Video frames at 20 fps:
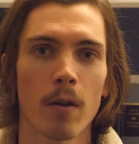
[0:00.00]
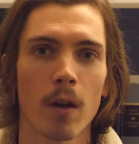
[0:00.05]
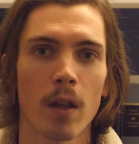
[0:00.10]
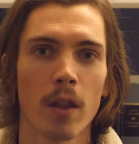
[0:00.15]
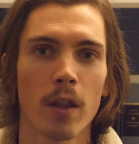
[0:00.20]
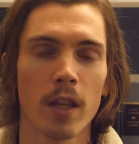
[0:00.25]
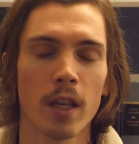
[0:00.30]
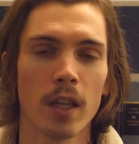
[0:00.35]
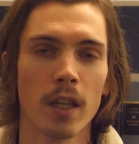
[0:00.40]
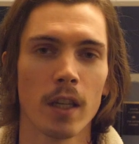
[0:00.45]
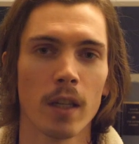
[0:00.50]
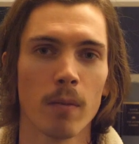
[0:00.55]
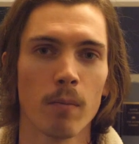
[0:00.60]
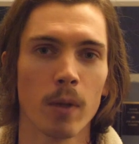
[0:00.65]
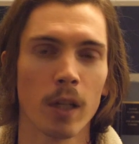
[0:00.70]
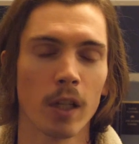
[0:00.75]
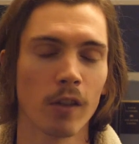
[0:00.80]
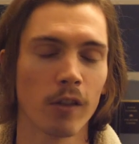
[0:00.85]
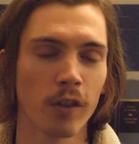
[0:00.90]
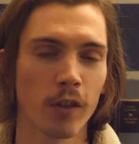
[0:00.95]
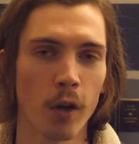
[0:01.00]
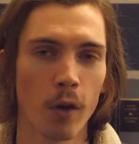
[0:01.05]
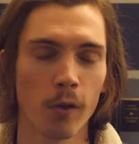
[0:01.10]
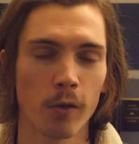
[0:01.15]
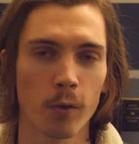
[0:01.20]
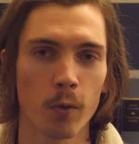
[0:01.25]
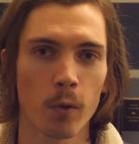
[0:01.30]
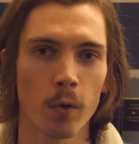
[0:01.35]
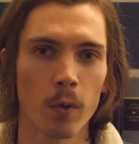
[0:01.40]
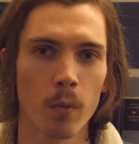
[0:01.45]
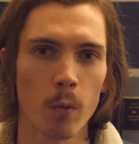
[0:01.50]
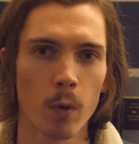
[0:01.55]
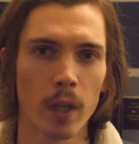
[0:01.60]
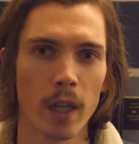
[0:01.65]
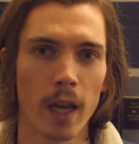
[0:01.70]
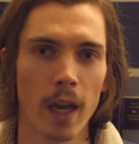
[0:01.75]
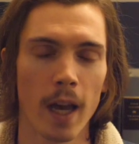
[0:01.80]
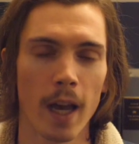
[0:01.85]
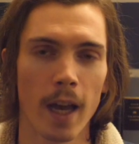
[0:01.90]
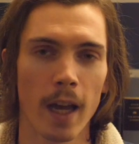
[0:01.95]
the big snowstorm we
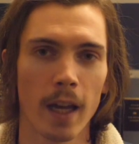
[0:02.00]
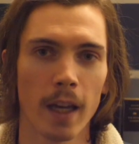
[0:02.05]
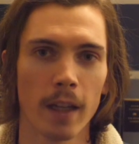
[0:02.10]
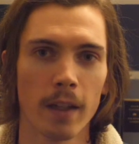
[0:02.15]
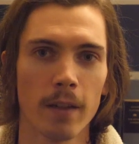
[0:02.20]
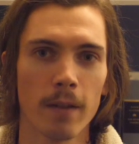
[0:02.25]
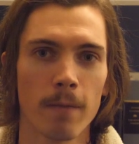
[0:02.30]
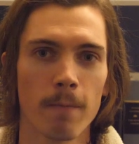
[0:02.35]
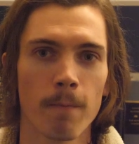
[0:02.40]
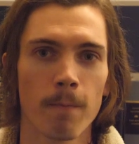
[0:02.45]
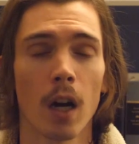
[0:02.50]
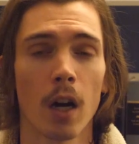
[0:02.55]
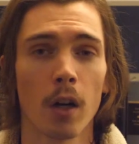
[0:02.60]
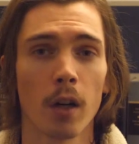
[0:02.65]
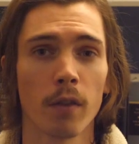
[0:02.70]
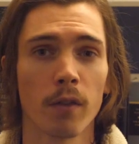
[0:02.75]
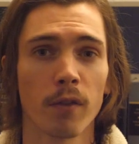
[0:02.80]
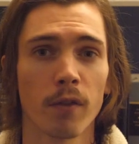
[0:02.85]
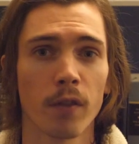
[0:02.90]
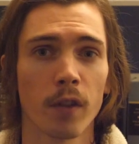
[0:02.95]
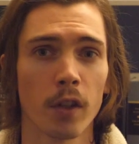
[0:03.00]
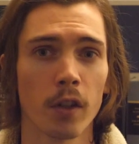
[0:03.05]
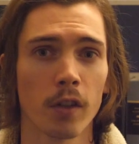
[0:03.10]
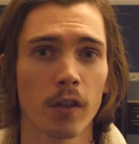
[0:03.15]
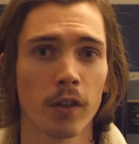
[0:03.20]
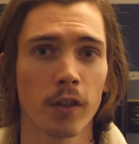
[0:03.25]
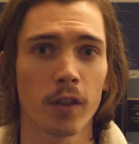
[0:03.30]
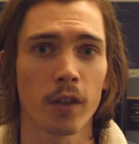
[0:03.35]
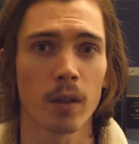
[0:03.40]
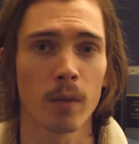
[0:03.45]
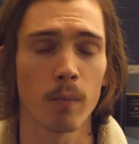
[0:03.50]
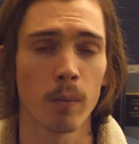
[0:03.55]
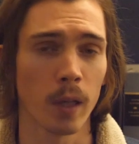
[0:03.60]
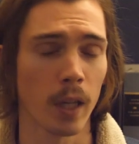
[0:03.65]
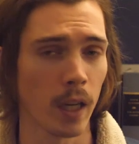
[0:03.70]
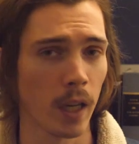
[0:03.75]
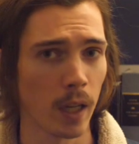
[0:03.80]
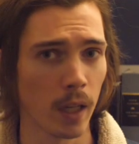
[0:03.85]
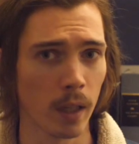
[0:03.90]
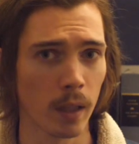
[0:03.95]
had. Our first
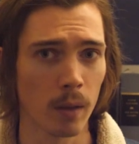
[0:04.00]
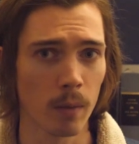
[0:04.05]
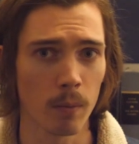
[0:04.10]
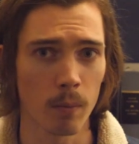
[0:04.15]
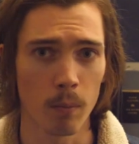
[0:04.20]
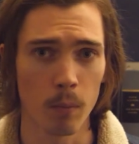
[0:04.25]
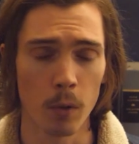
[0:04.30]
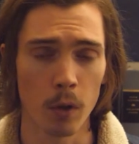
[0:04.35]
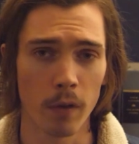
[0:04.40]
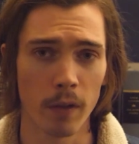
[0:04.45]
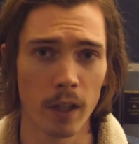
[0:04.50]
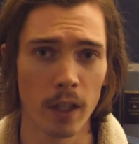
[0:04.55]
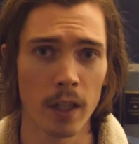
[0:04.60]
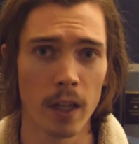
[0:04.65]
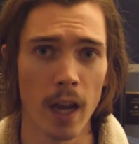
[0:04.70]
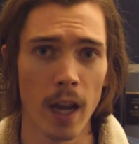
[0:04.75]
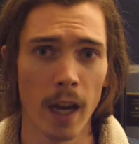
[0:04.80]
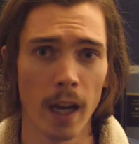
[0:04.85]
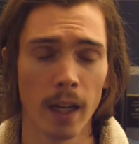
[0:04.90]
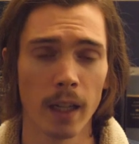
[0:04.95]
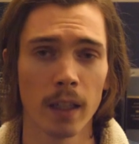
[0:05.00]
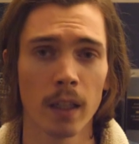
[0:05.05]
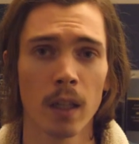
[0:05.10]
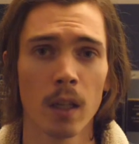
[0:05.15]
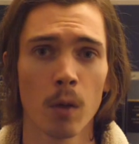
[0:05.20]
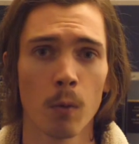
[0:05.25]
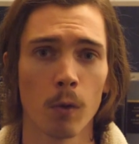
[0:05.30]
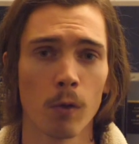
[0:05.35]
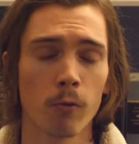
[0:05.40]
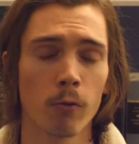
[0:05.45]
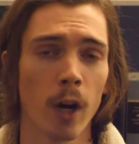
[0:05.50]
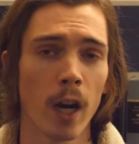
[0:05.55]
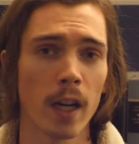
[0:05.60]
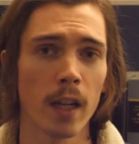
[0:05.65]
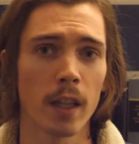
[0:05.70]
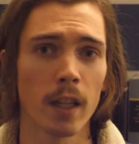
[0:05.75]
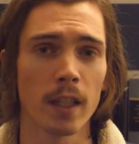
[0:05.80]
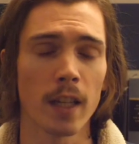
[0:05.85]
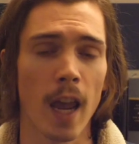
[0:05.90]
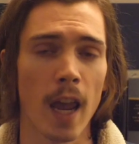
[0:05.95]
big moving day was right
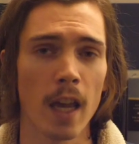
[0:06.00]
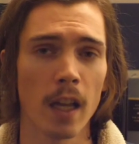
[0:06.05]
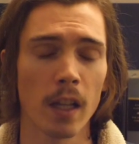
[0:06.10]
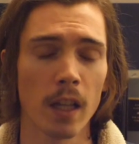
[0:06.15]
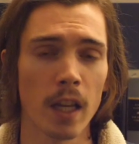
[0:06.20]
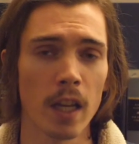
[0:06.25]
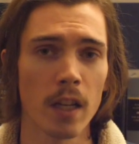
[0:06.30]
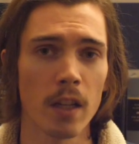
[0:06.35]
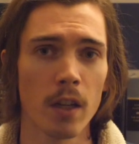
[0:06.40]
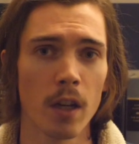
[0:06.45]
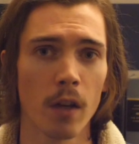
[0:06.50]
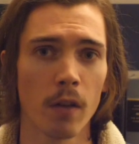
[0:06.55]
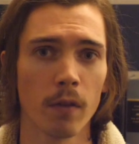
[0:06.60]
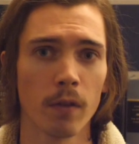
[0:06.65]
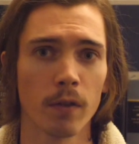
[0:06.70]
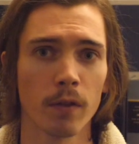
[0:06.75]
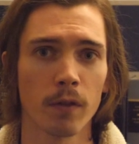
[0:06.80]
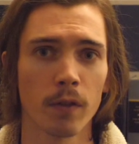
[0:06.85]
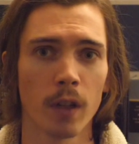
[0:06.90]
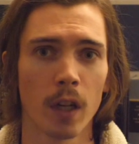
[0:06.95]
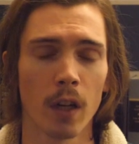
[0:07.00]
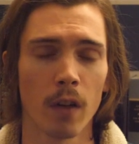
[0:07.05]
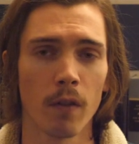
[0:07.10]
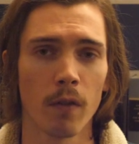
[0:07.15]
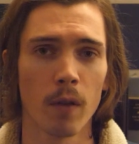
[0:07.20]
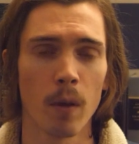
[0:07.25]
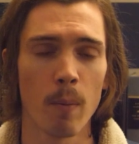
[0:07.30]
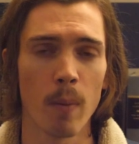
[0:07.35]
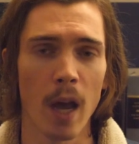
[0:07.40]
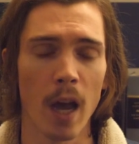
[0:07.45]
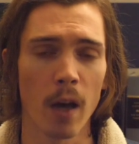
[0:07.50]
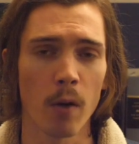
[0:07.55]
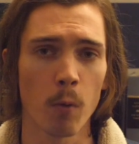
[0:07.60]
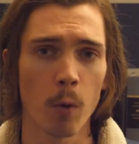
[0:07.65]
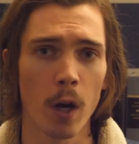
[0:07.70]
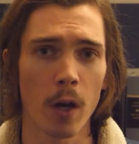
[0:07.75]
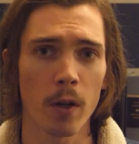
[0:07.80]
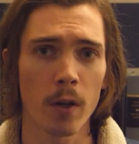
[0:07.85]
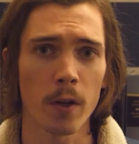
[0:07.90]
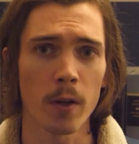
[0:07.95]
at the tail end of the bad
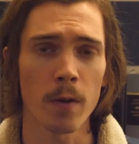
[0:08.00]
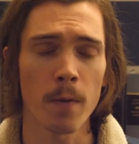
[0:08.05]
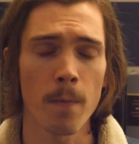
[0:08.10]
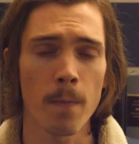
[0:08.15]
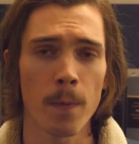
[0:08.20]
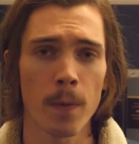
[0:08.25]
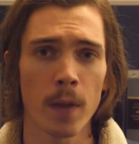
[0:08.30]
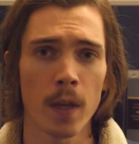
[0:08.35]
weather.